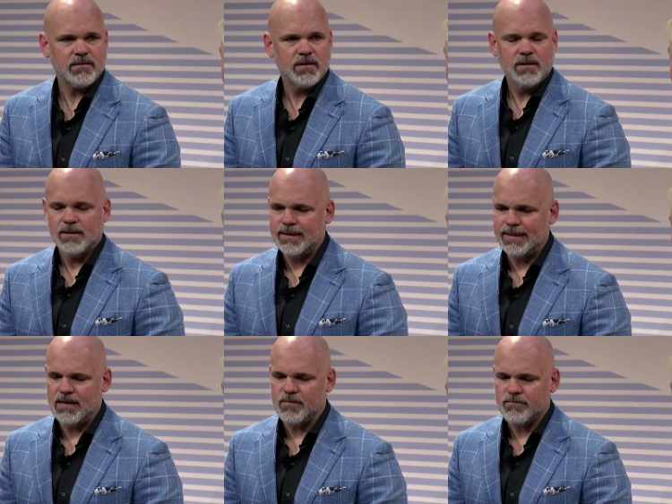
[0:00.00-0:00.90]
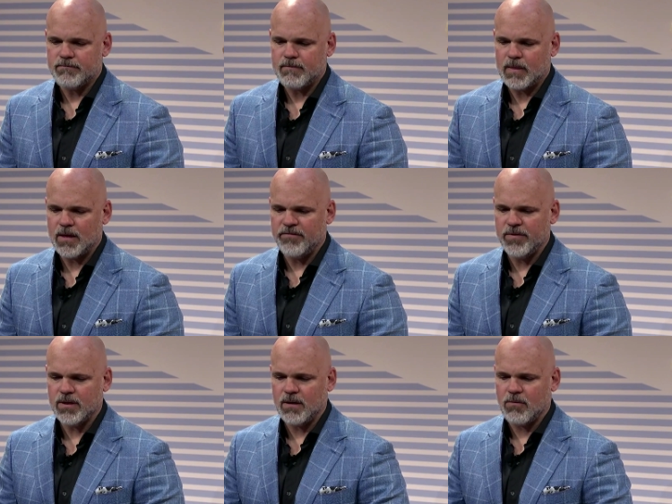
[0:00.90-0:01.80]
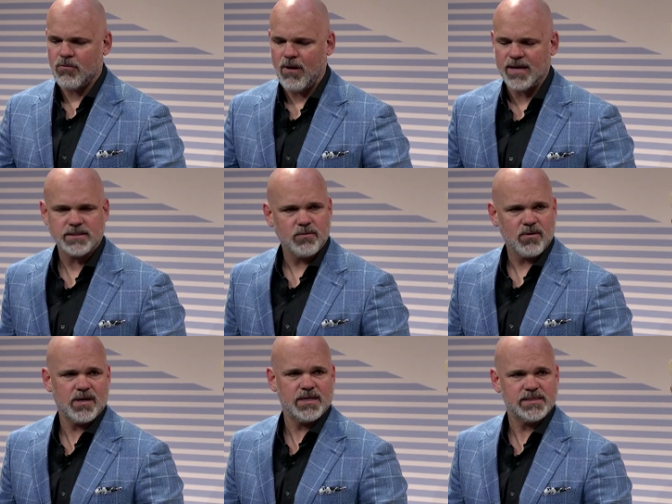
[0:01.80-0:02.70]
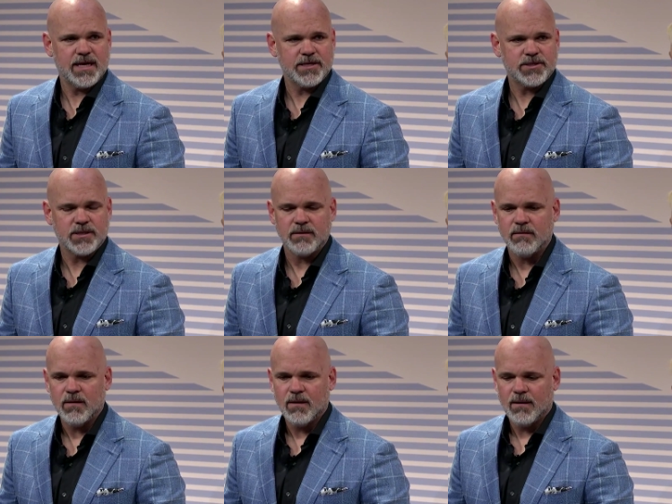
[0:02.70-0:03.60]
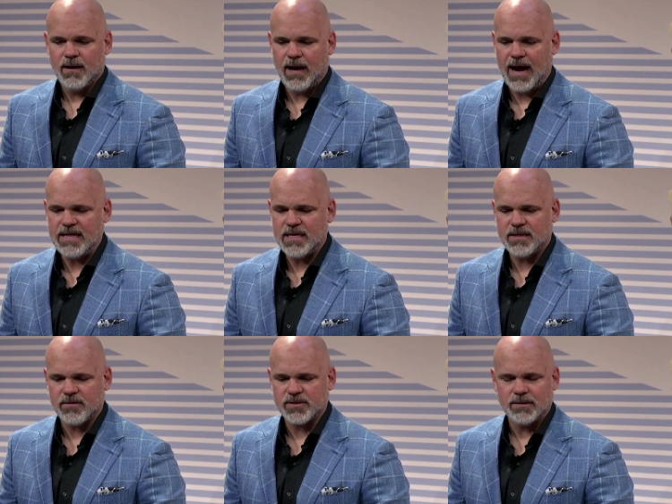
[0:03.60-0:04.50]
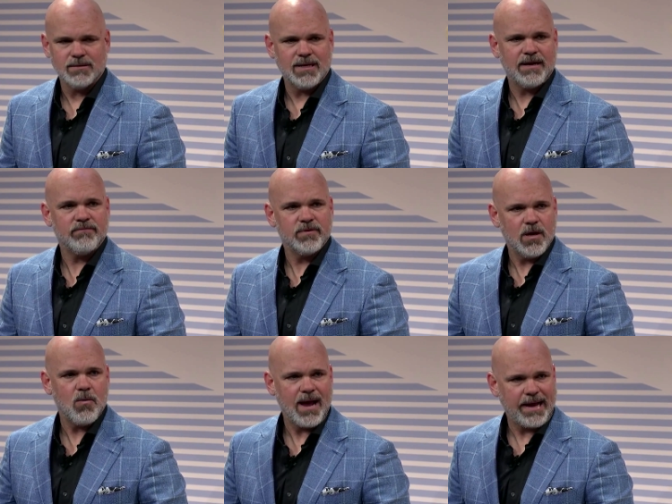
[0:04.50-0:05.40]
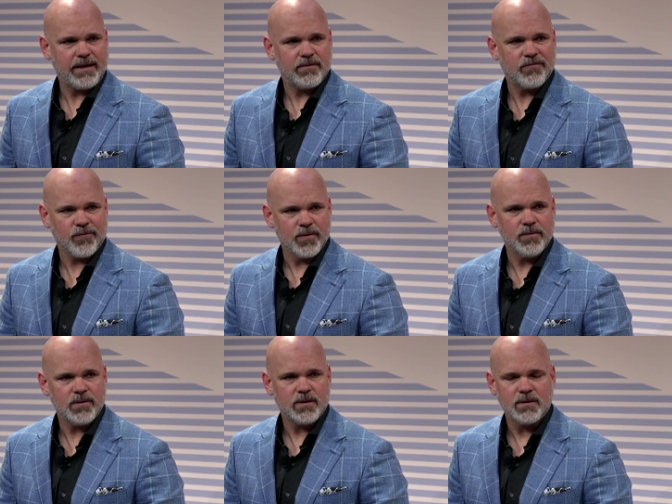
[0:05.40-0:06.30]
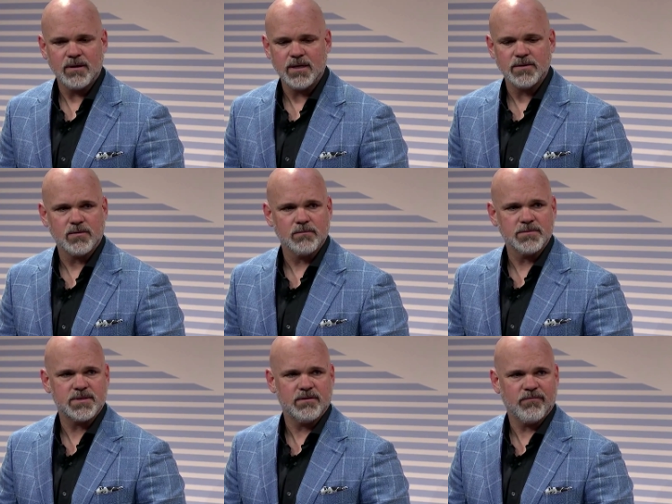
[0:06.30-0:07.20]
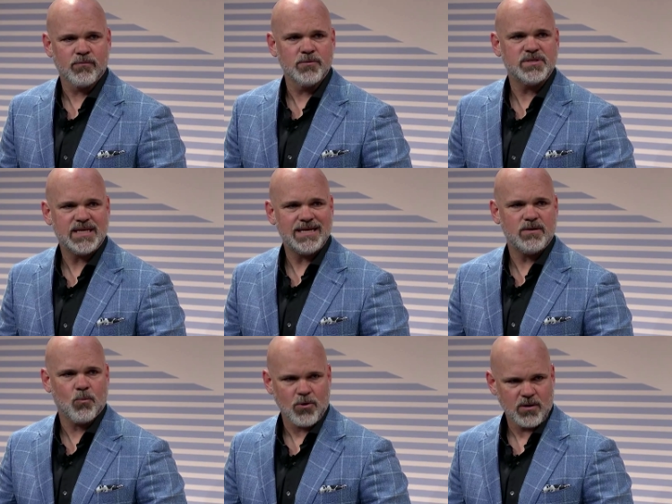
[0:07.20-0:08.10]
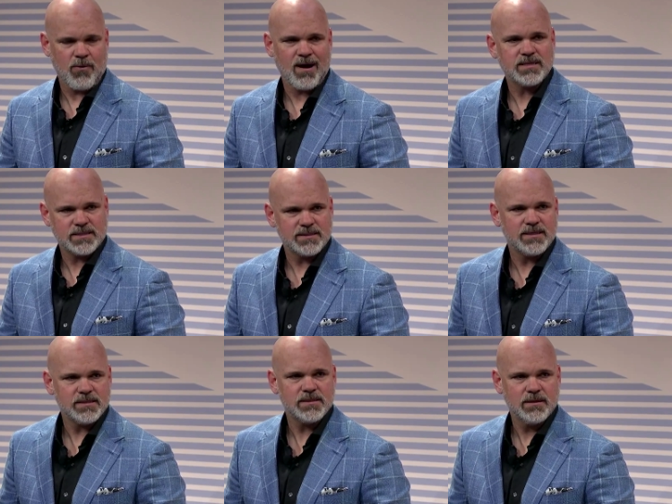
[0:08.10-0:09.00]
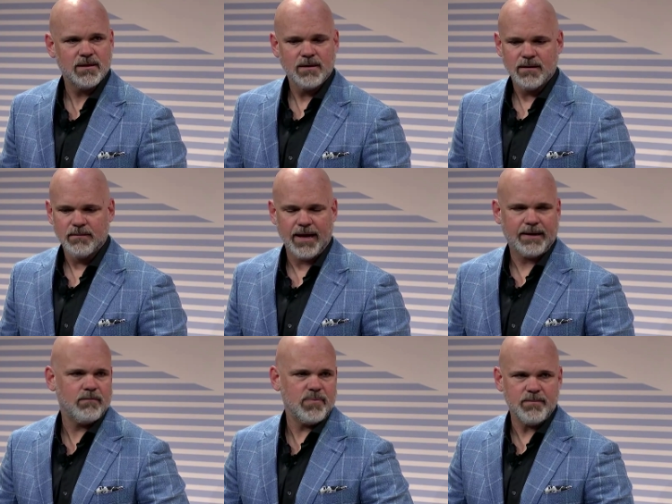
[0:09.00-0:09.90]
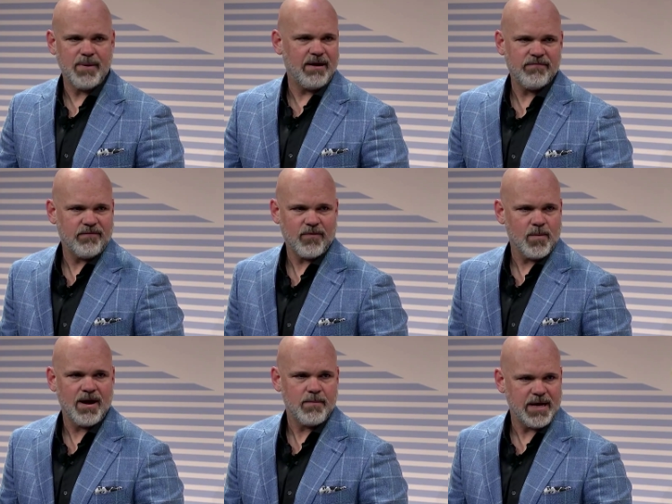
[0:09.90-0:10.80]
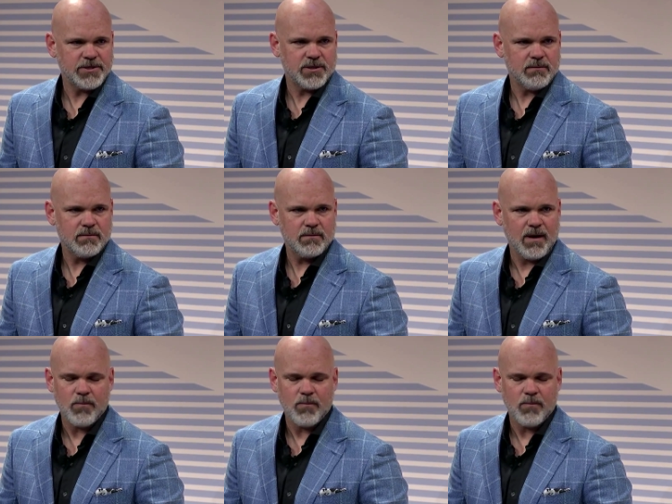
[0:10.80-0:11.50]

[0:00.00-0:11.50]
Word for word: Mm-hmm. Um, if you look across an organization, I think there's a lot of low hanging fruit in terms of routine work processes that can be benefit from automation. Mm-hmm. Right?